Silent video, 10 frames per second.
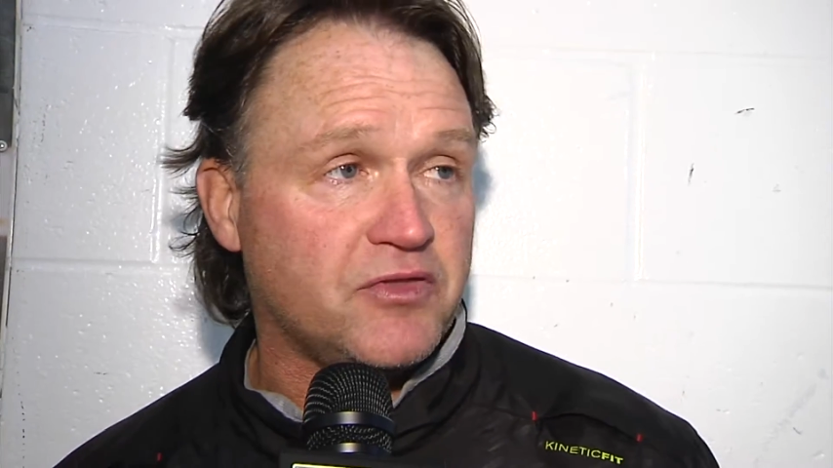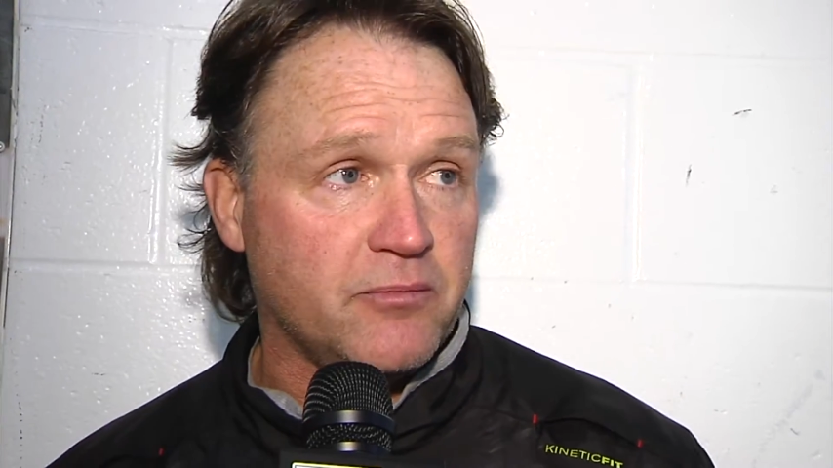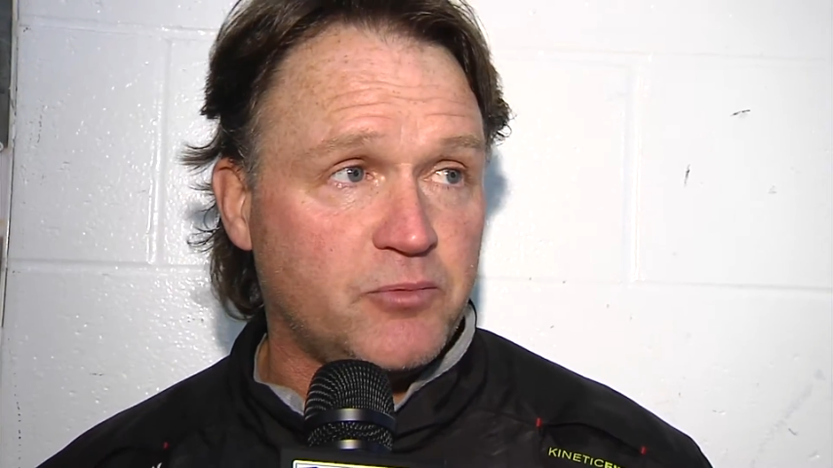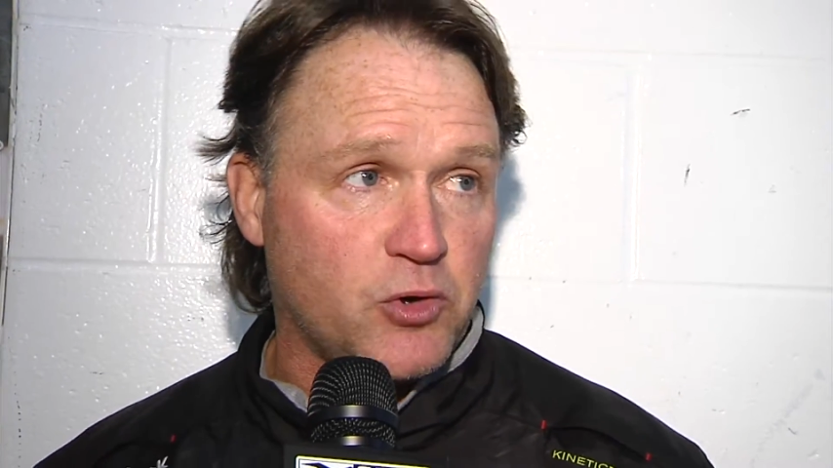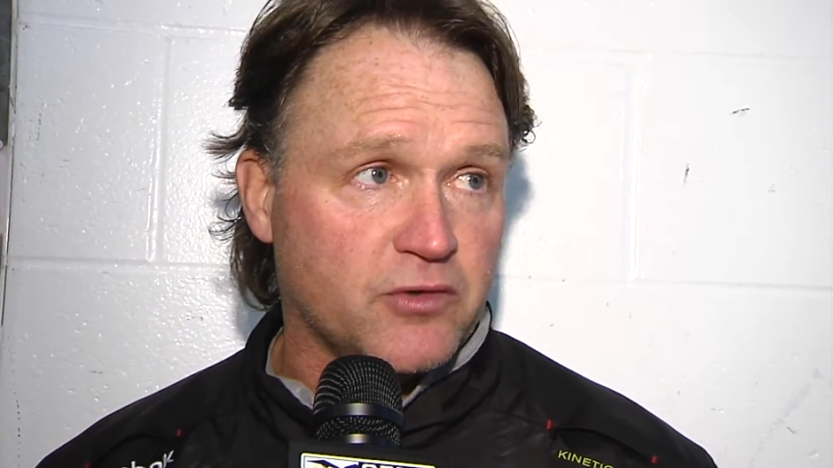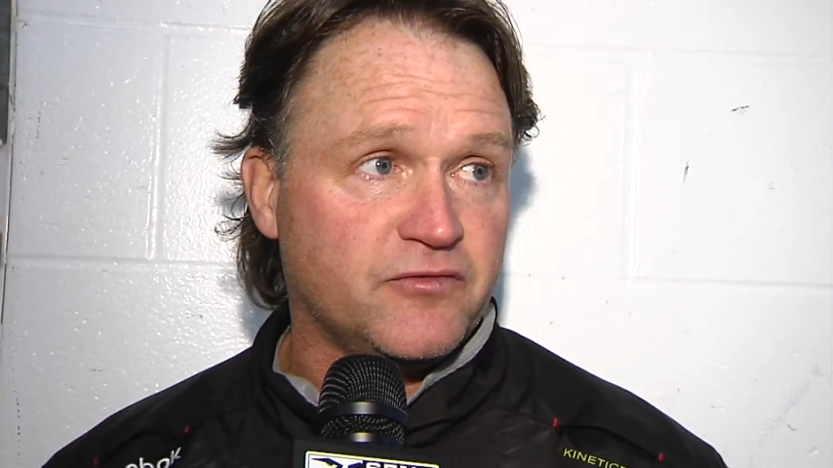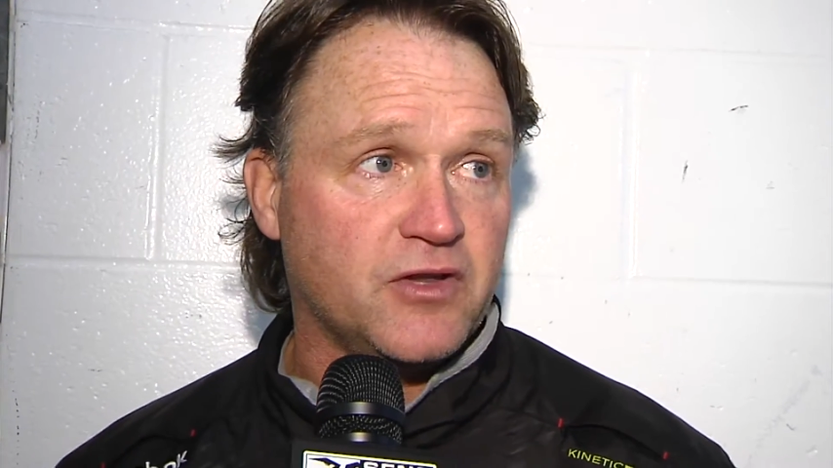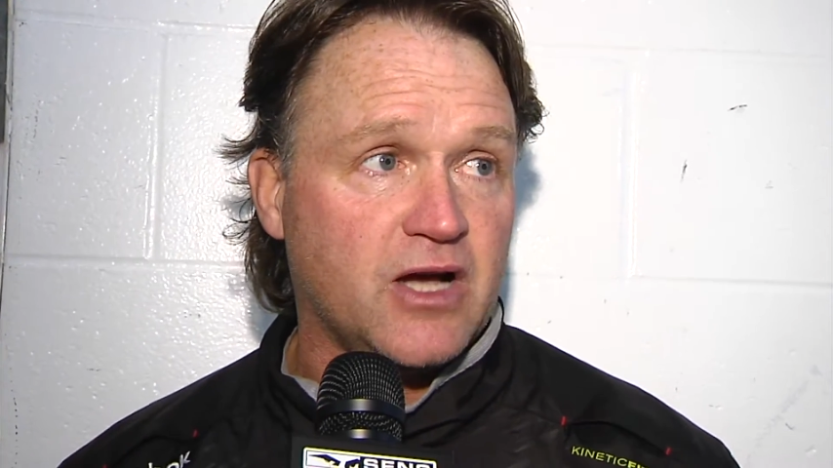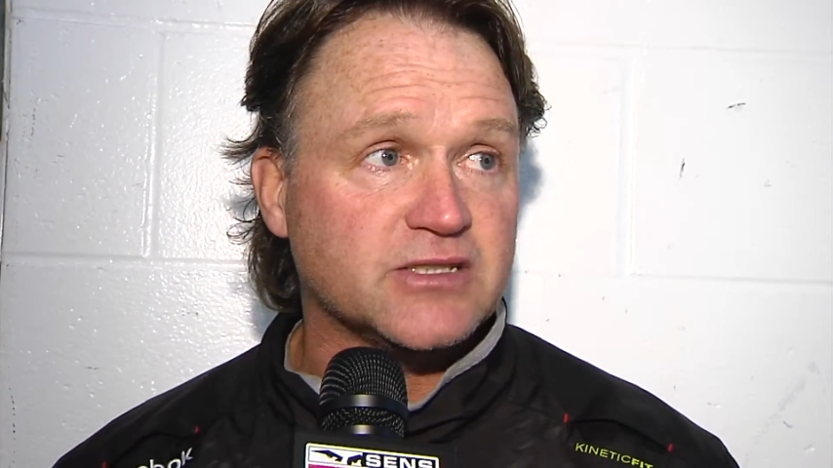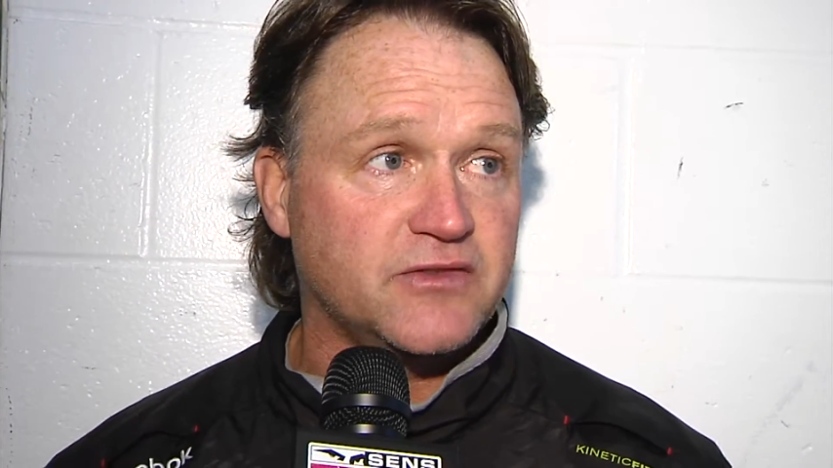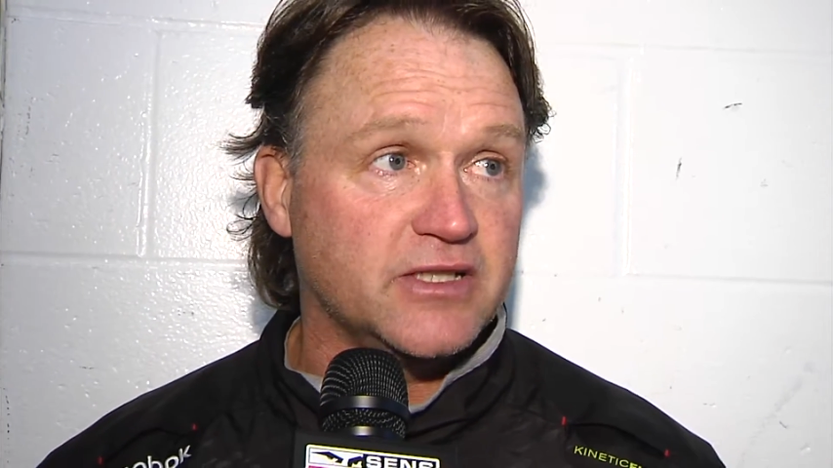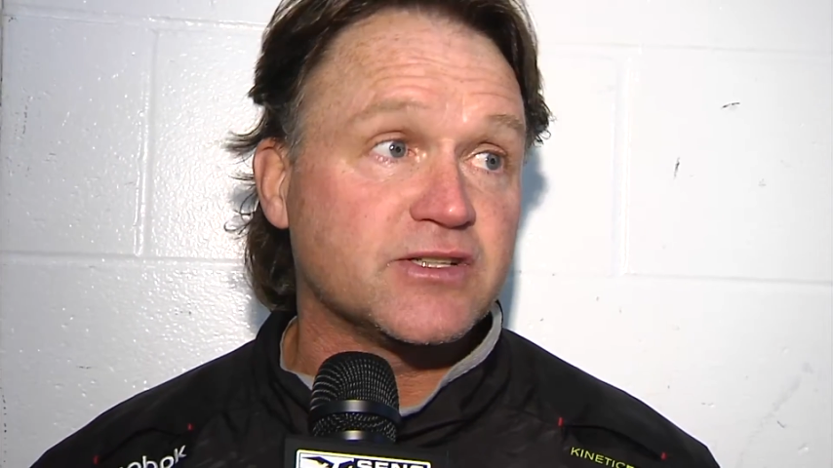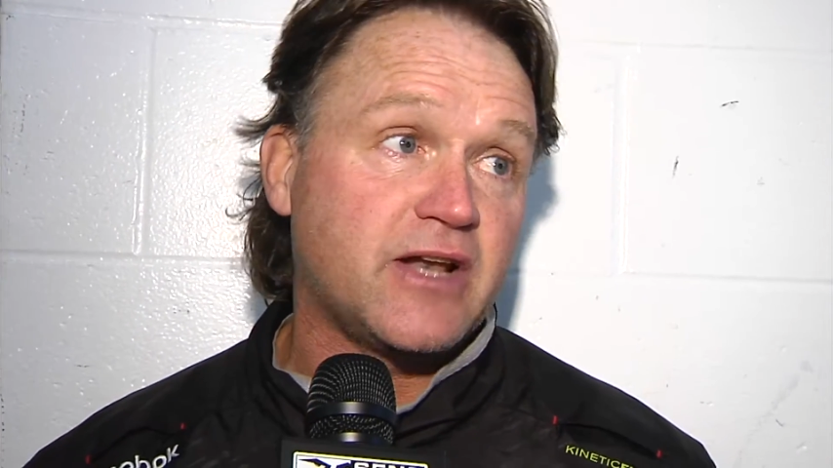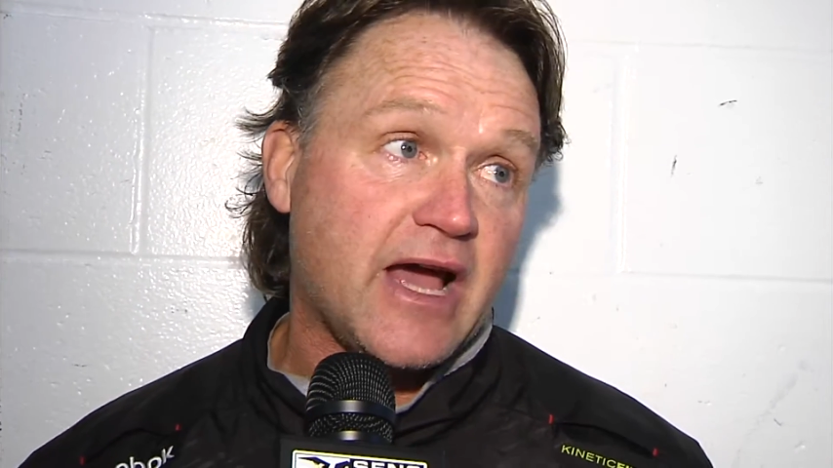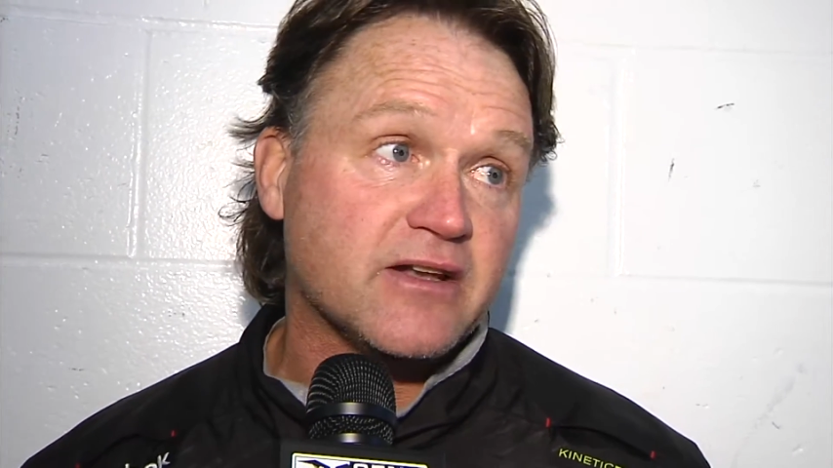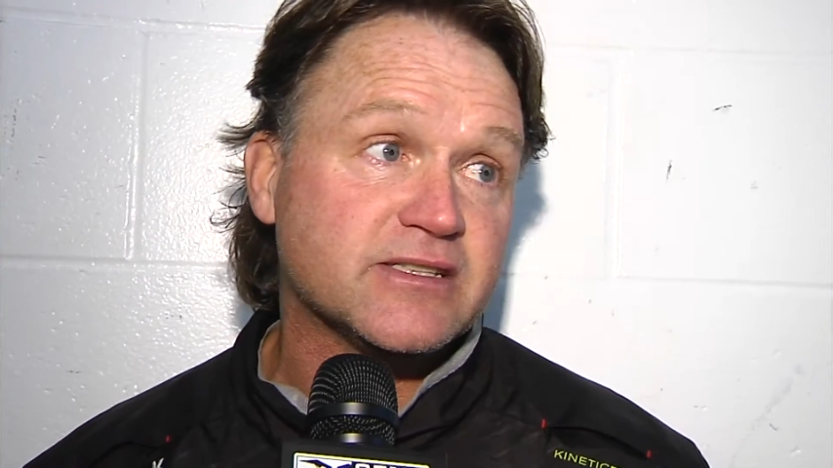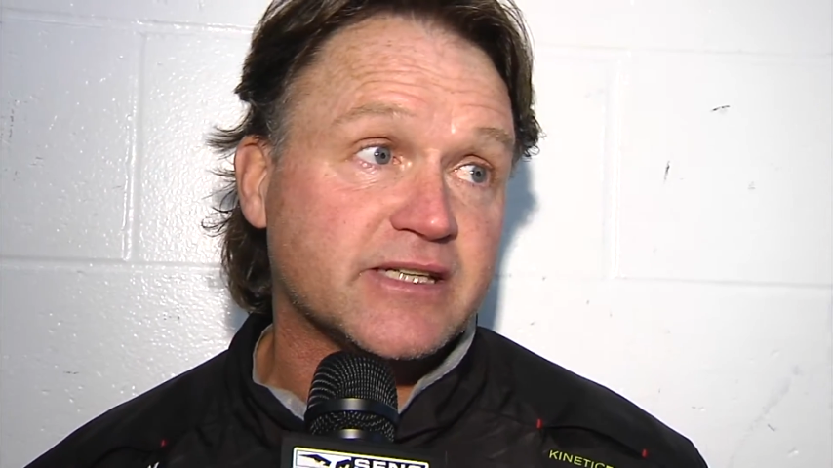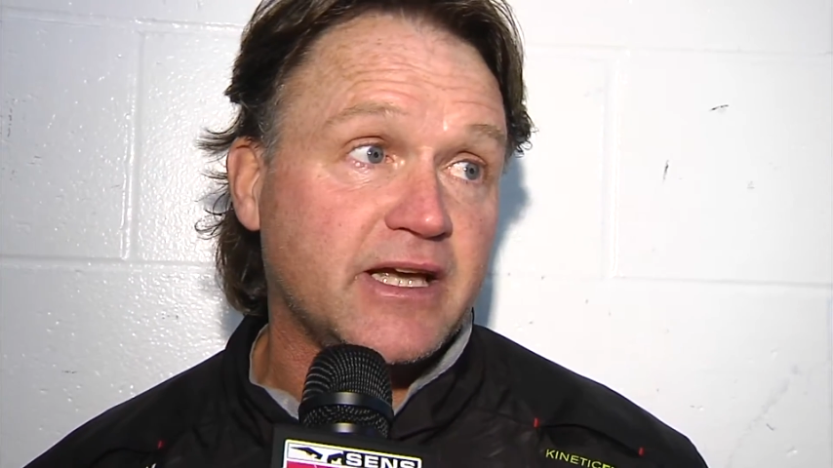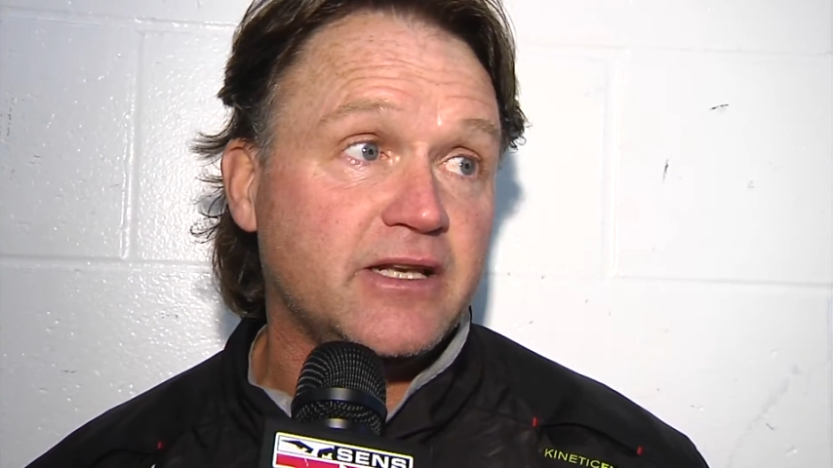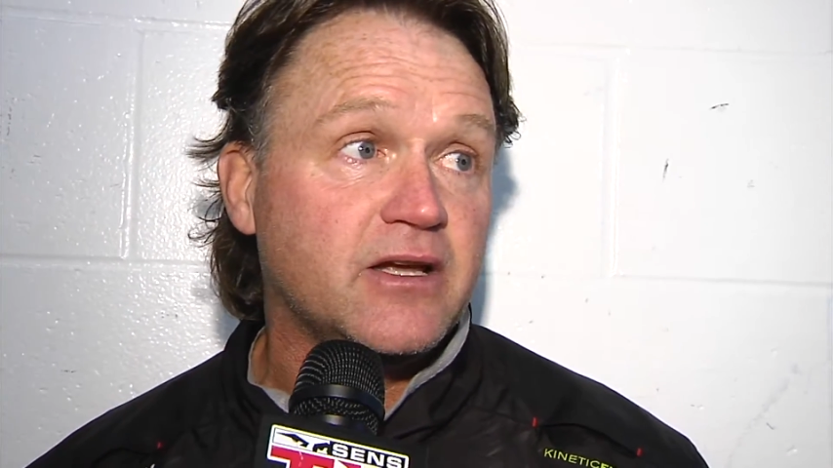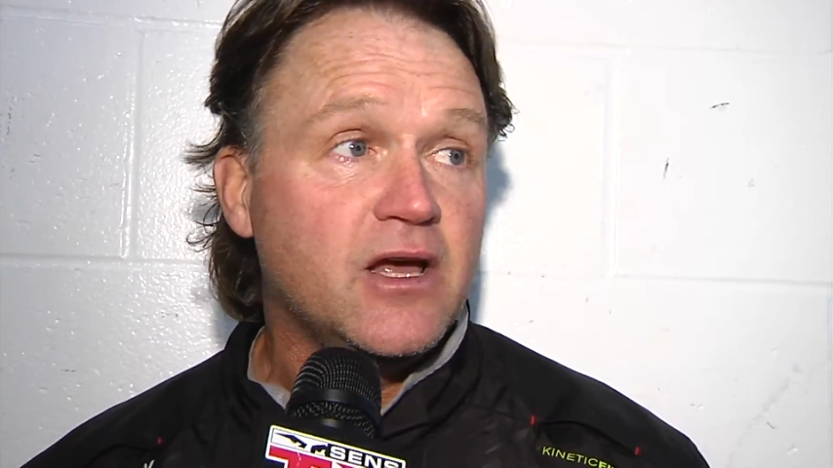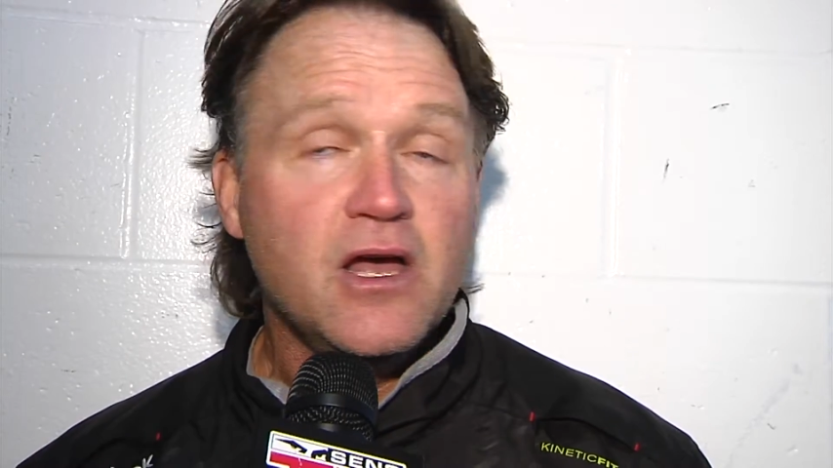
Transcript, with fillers: the important philosophy is on how to skate,